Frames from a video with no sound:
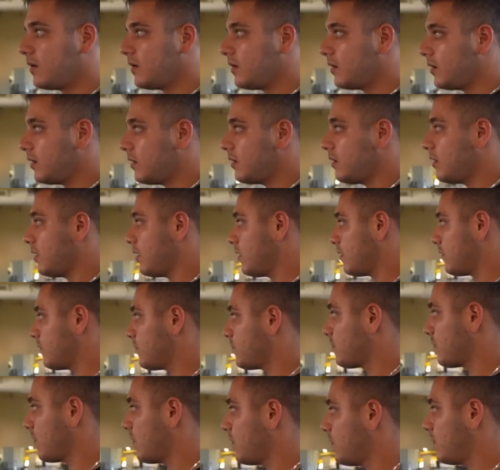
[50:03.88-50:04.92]
And yeah,
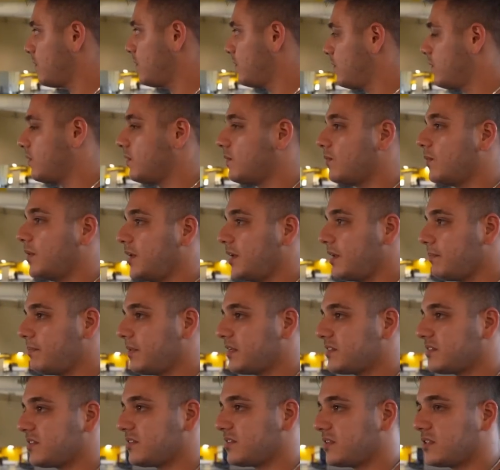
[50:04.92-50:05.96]
so we need
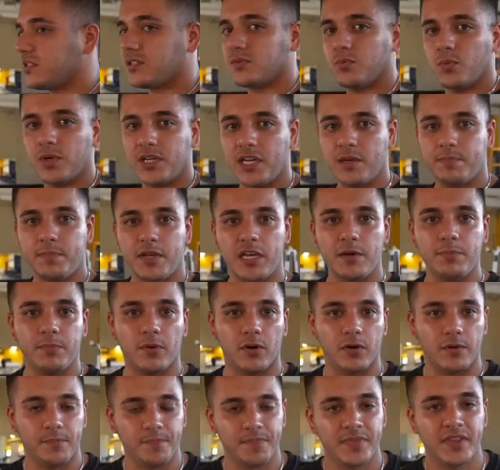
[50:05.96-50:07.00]
businesses. We need
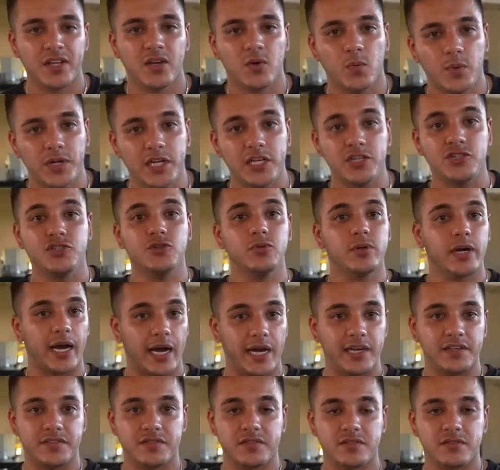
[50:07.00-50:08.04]
people. We need you
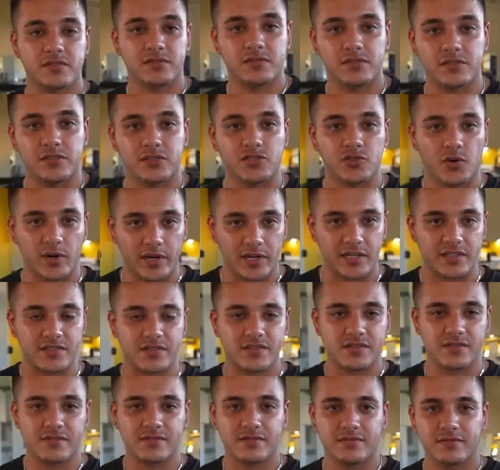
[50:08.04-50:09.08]
guys to join
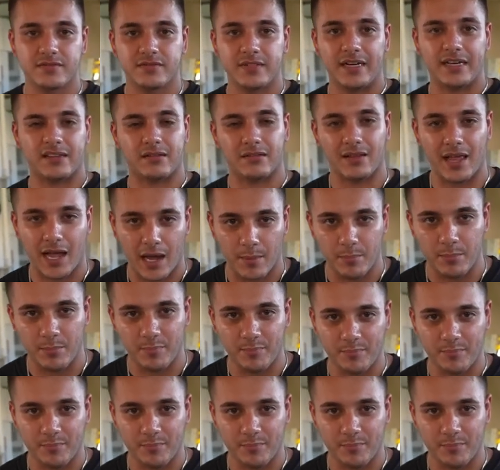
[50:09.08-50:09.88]
us at the lab